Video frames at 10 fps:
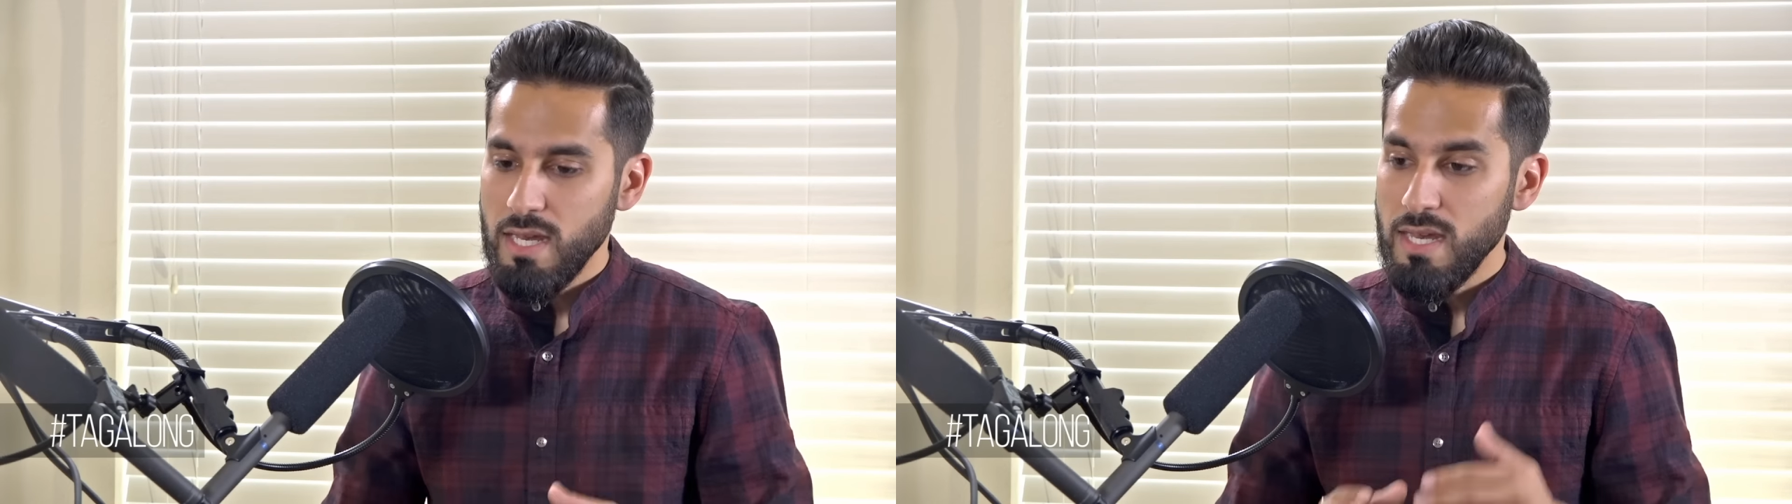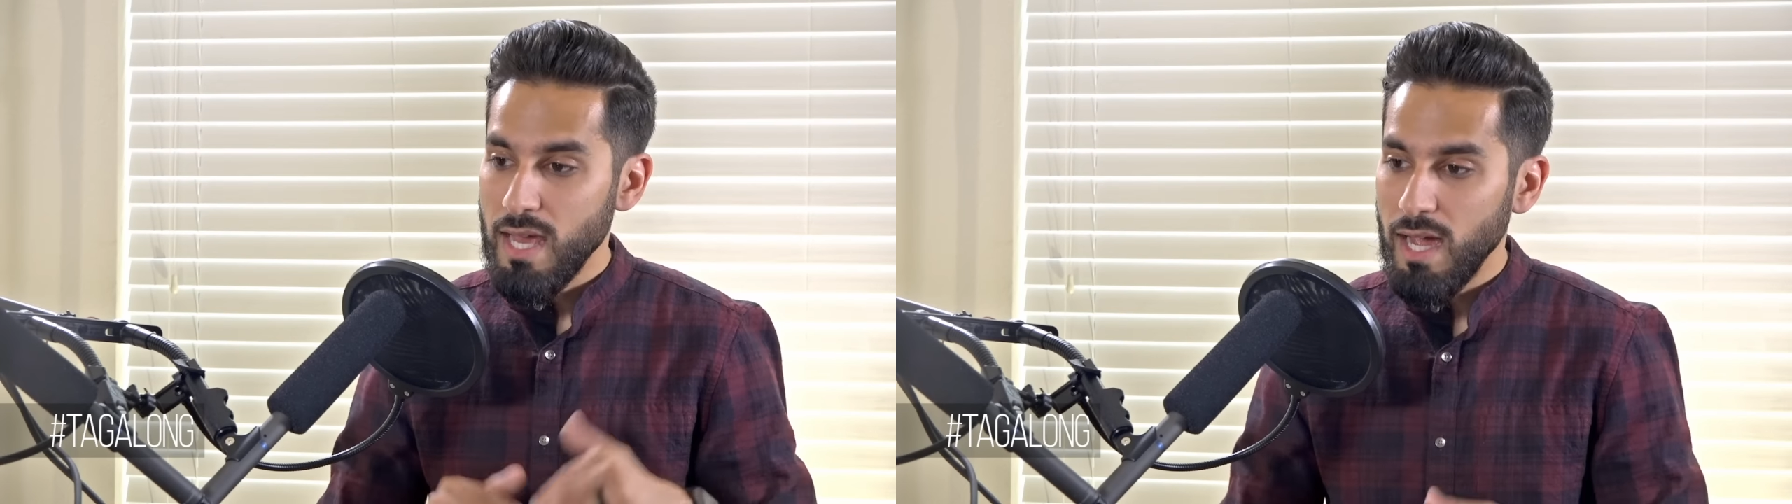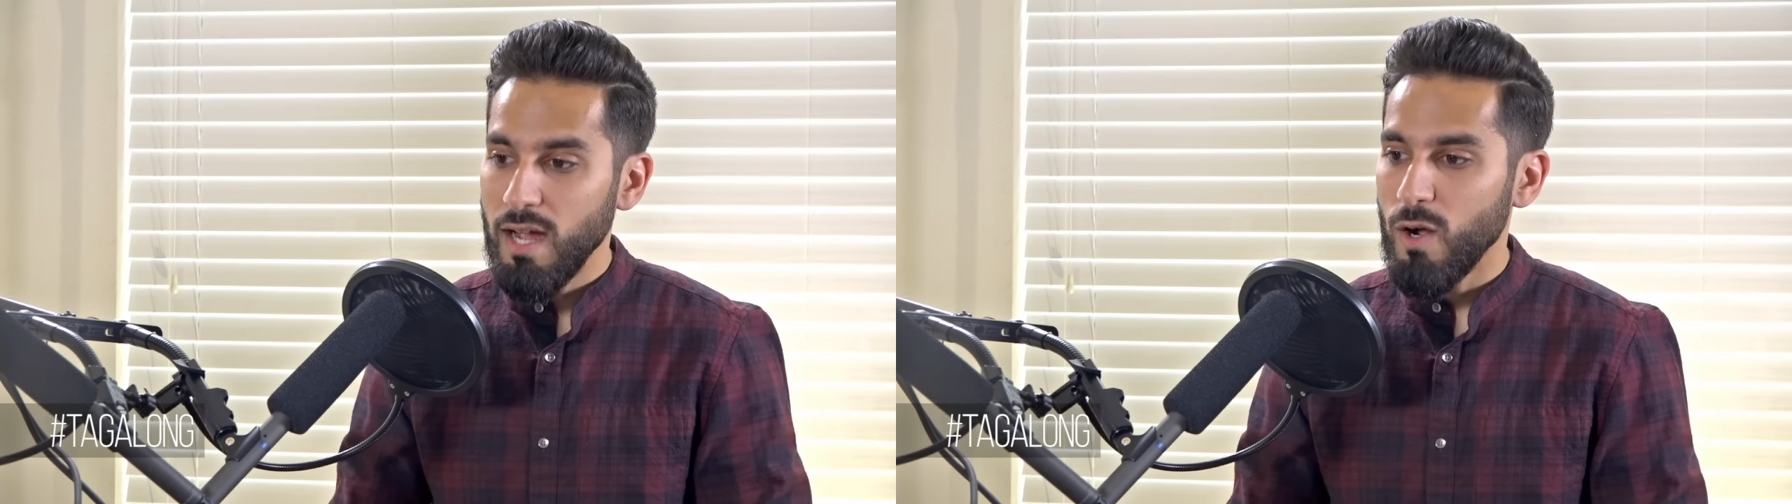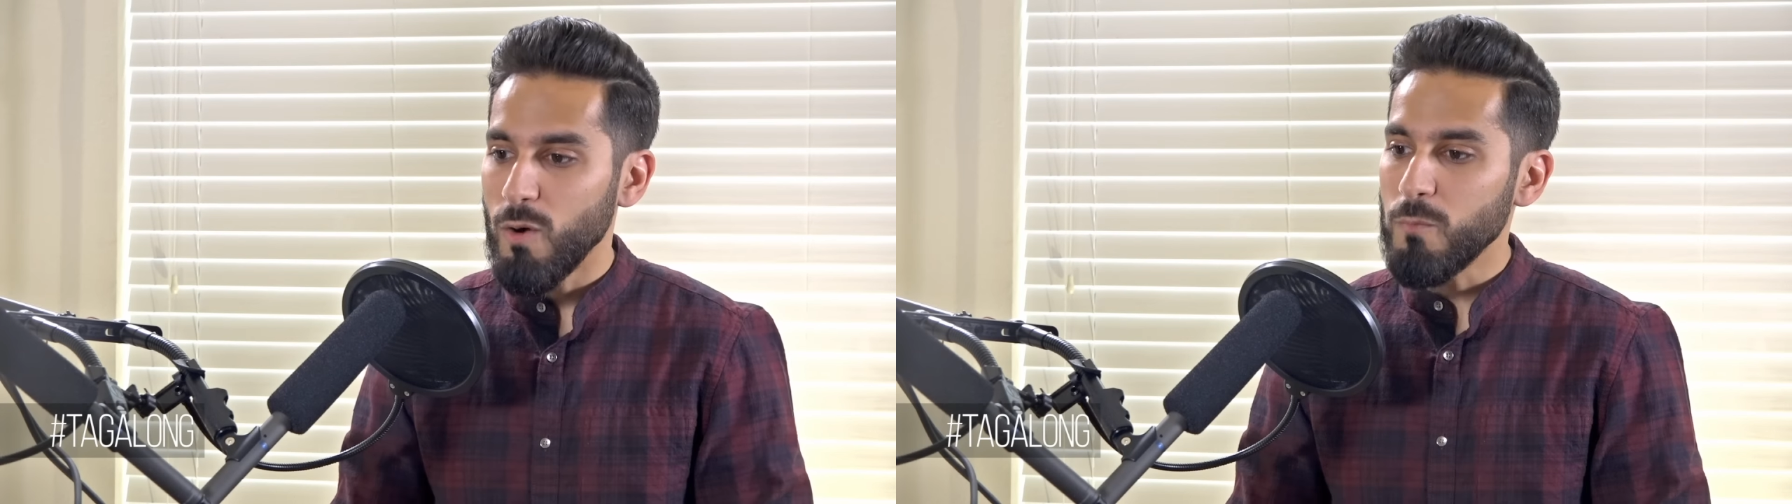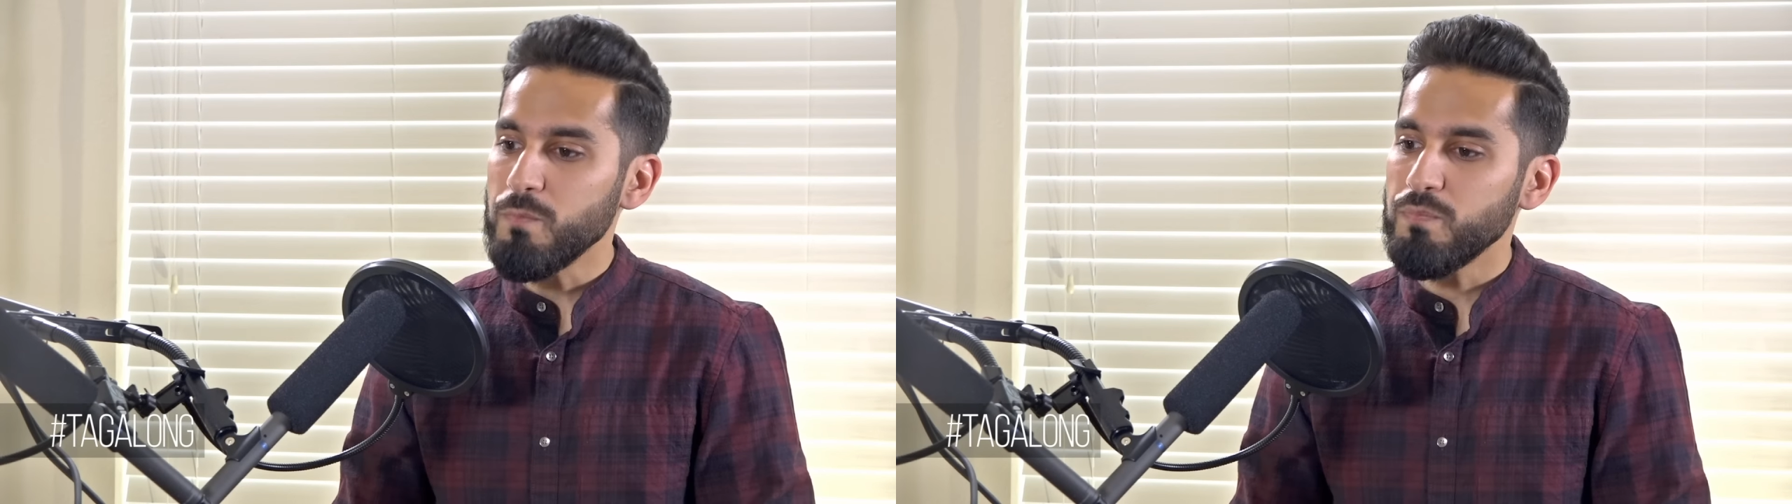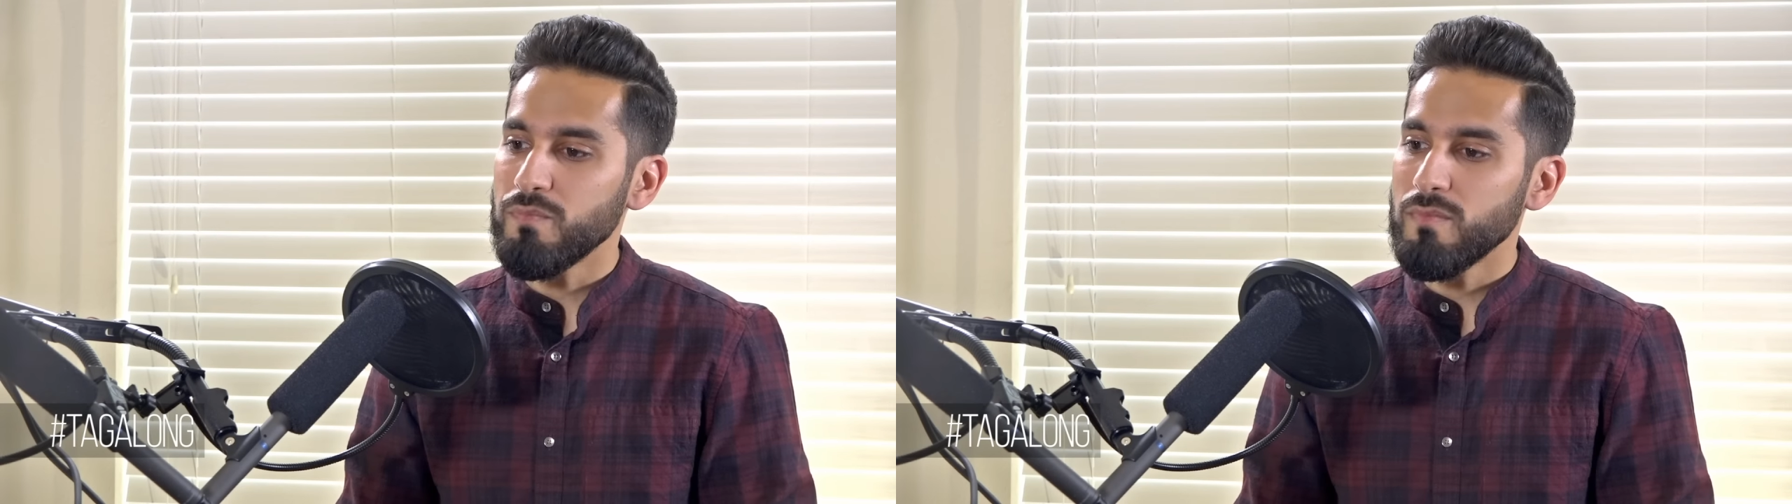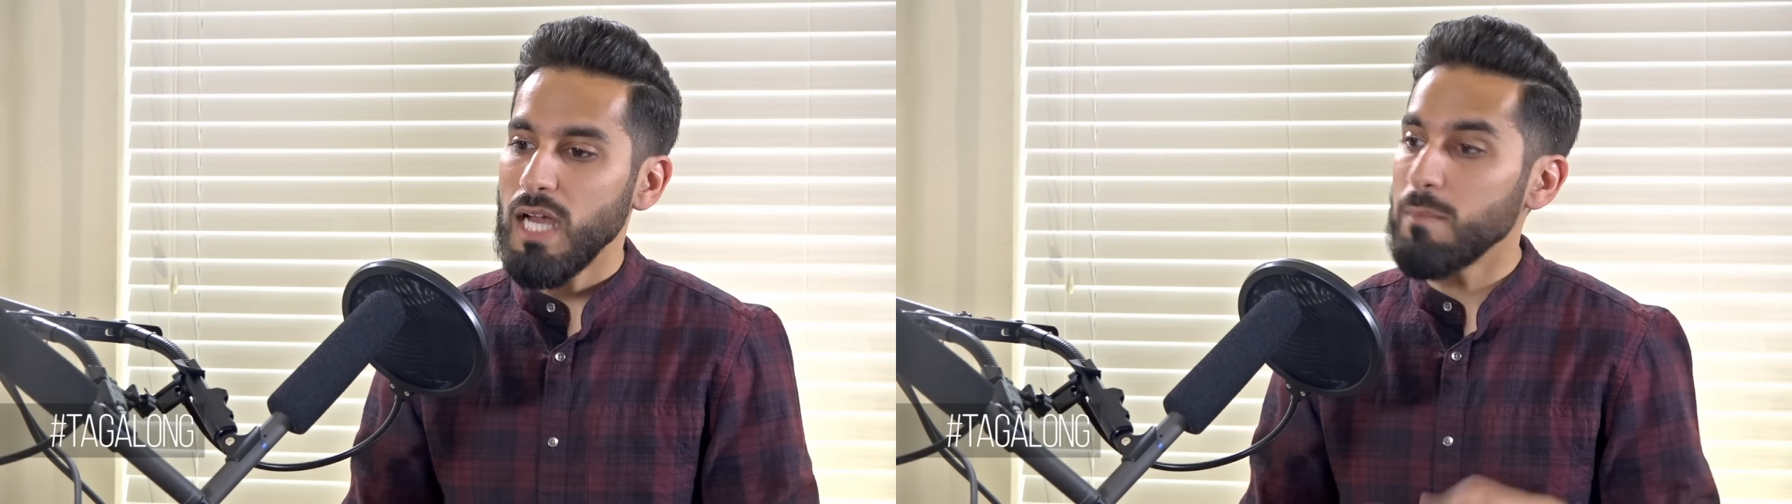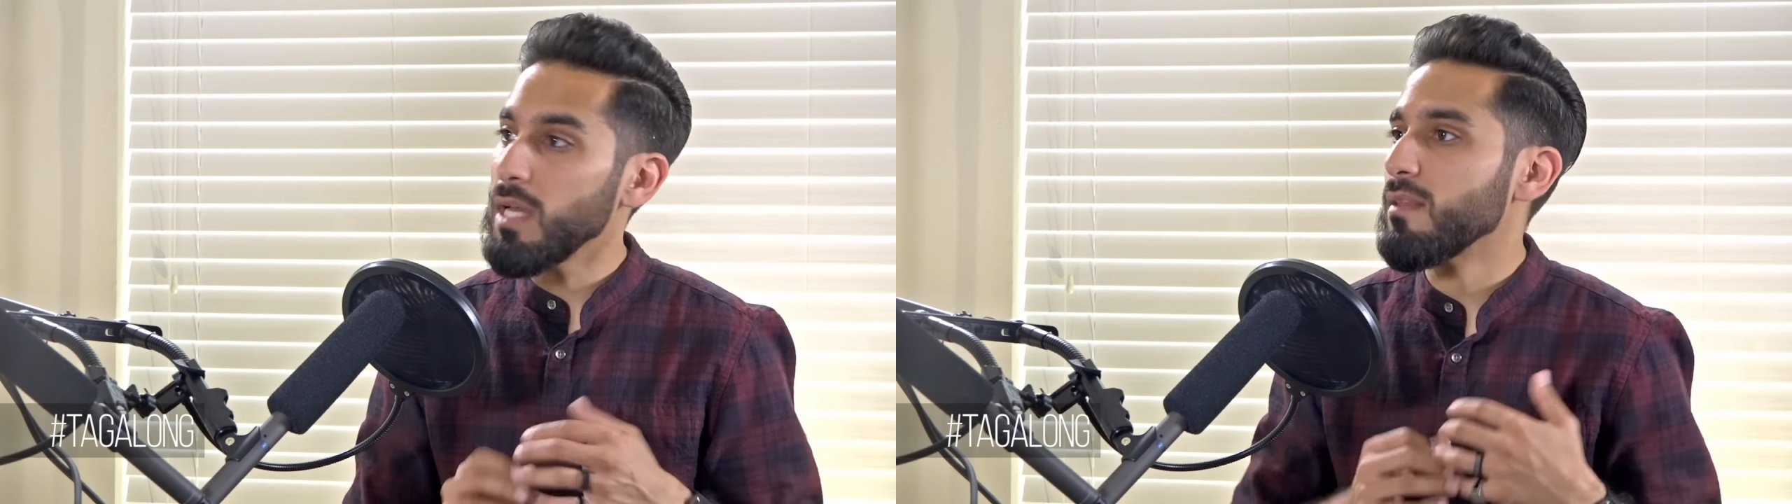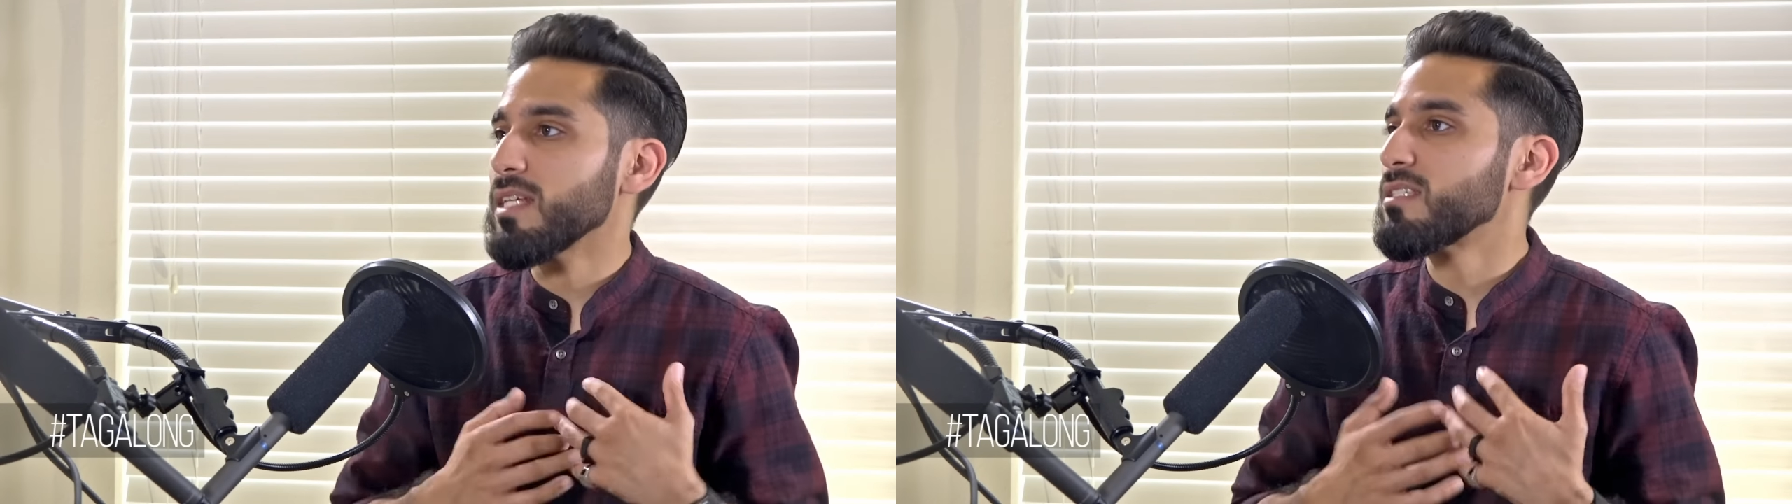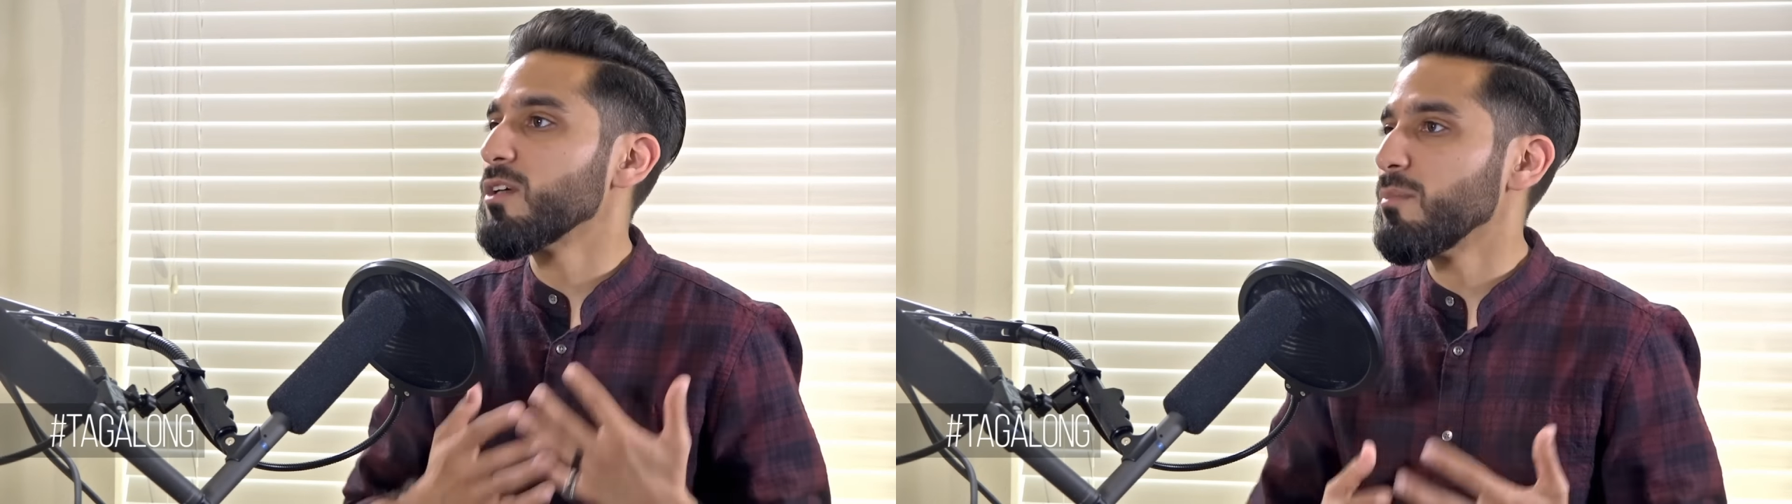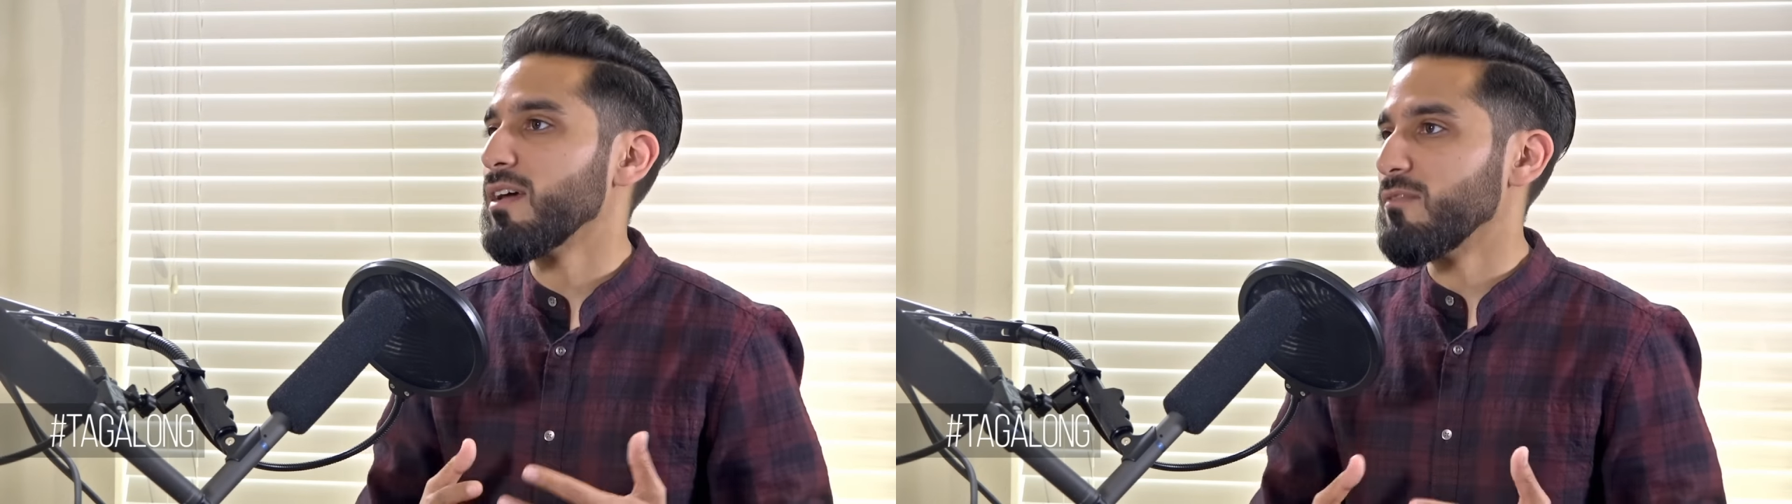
now. That's still my